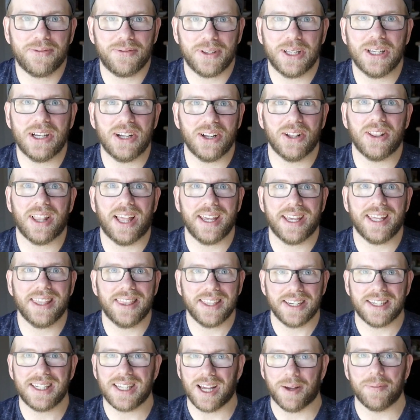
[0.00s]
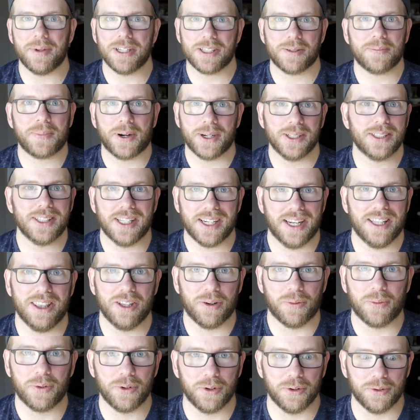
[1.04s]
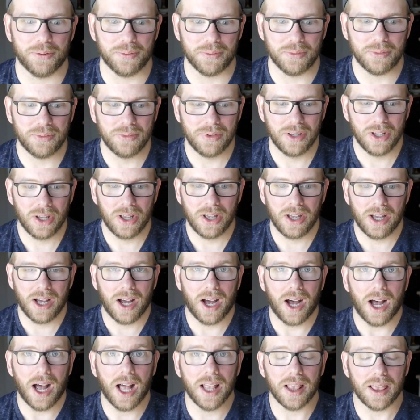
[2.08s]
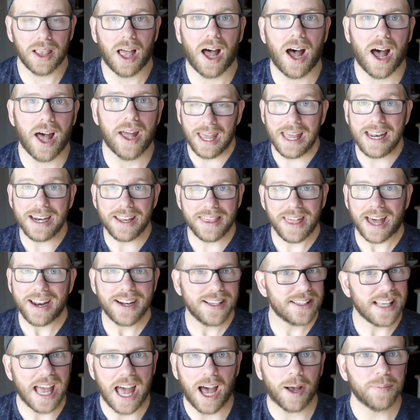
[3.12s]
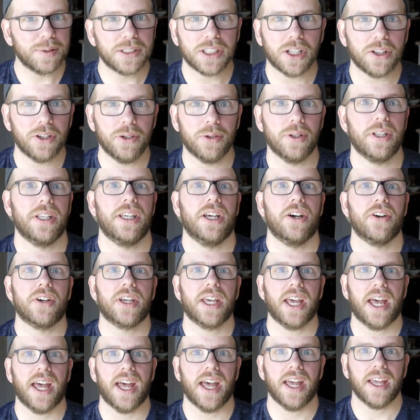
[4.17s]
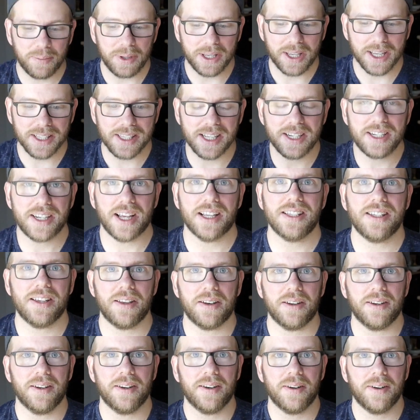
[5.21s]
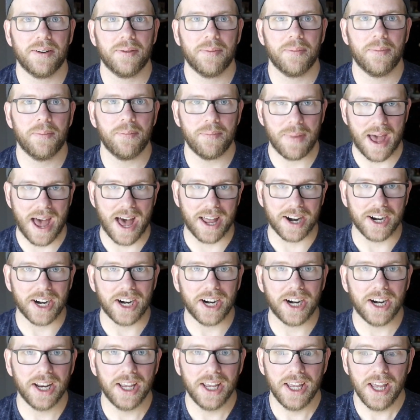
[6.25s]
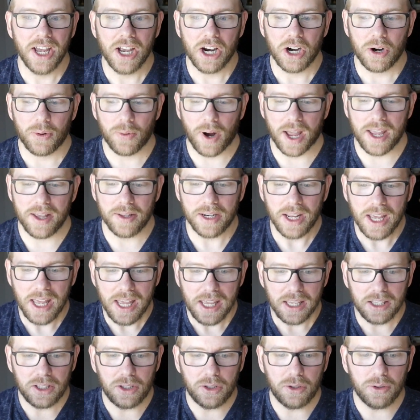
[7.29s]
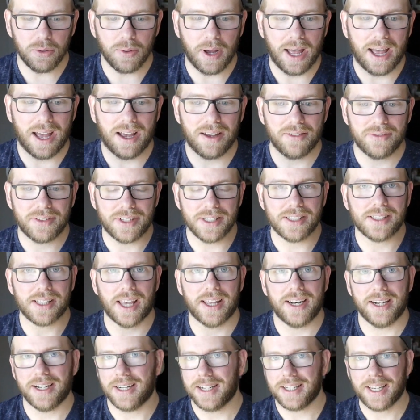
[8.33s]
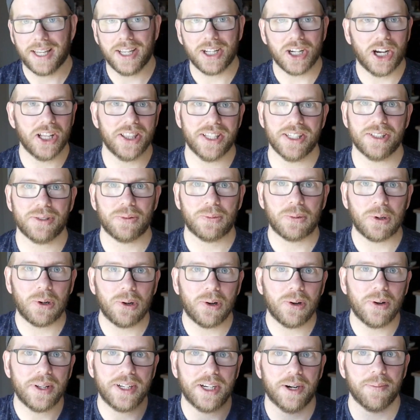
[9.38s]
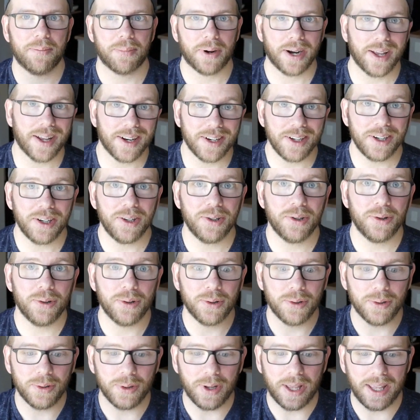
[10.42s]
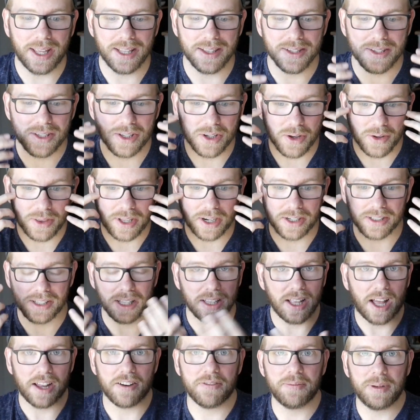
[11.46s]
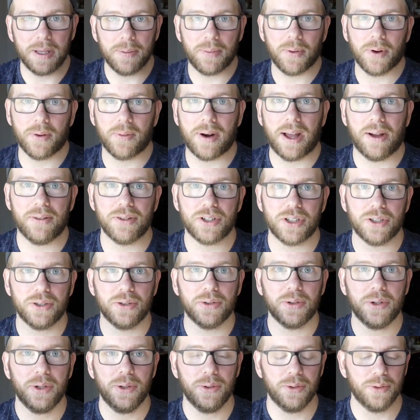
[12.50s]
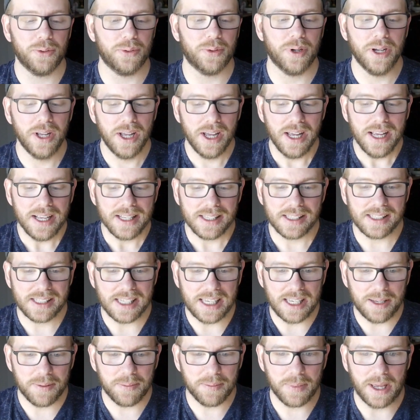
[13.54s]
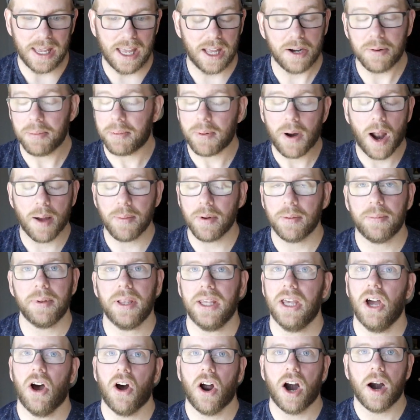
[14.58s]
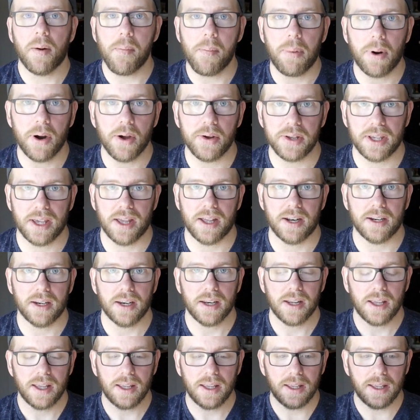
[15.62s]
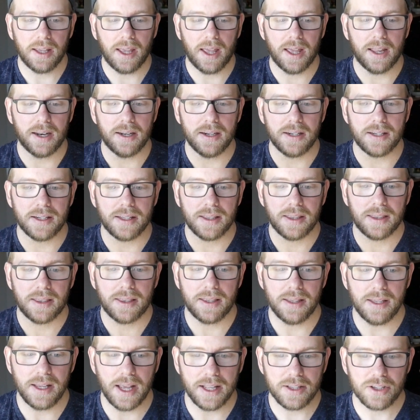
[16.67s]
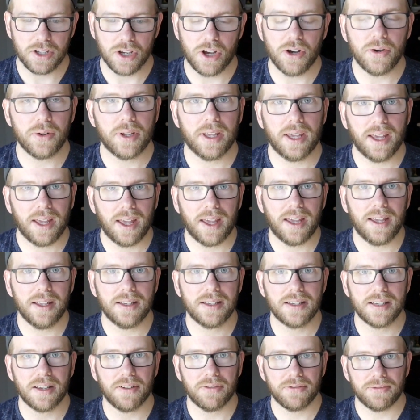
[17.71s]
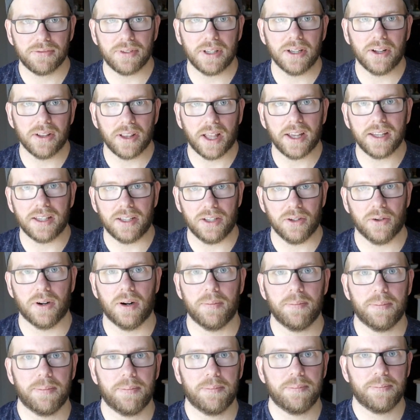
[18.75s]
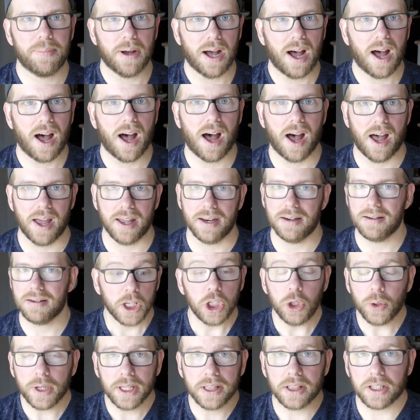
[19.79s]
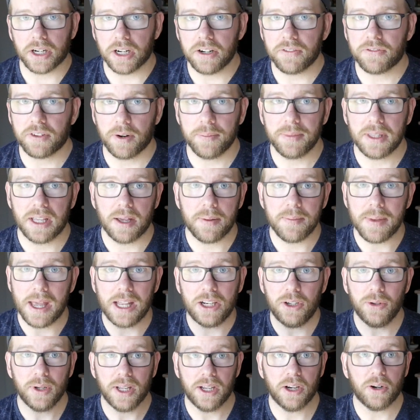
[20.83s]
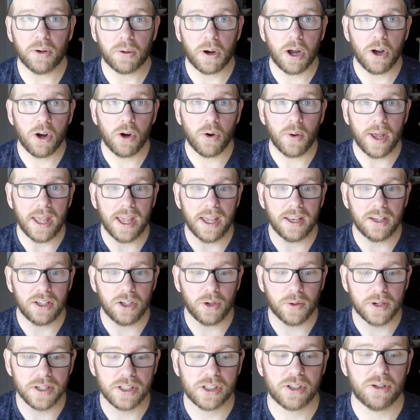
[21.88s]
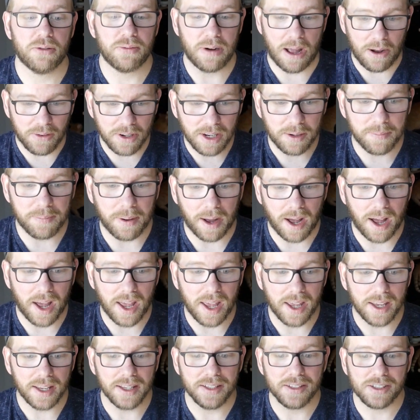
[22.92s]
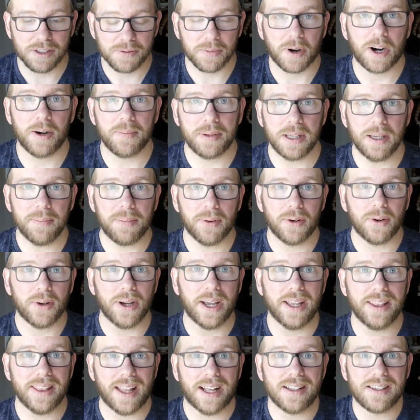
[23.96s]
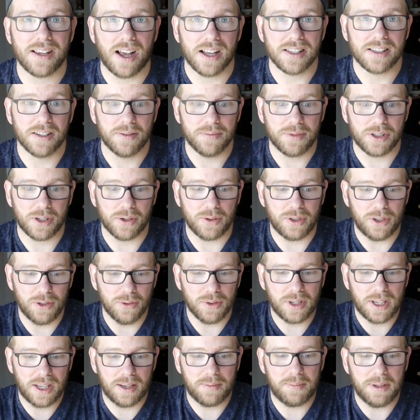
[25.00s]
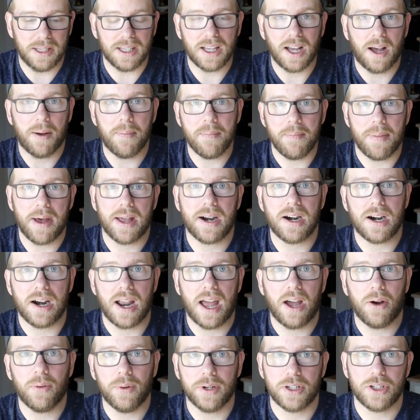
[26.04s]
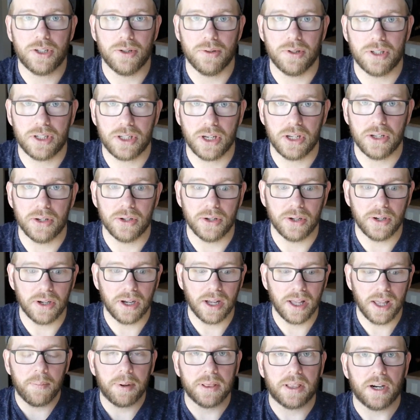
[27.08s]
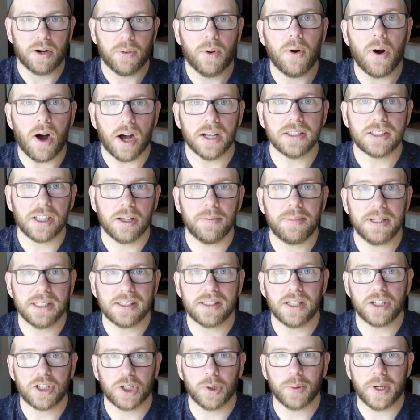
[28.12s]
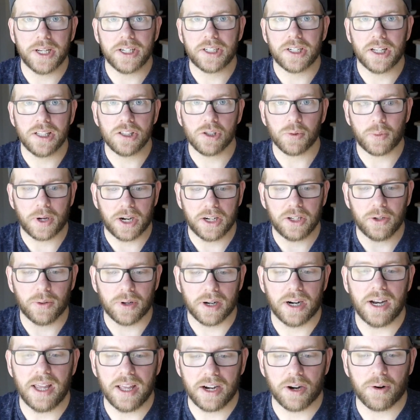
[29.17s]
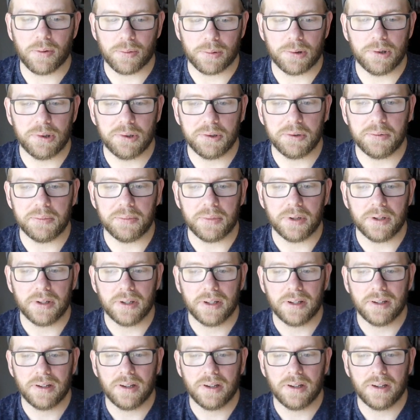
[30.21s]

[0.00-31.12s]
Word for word: feel like the dumbest person in the room a lot. And that is absolutely okay, because it doesn't matter, right? You have decided to take on this role and you're brand new, and so there's a lot of people around you who seem and probably are brilliant. And it's okay to feel like you're behind. You can learn from them and you can grow, and you're surrounded by smart people, and that's awesome, so you can become better at what you do. But there will also be situations where you're in a room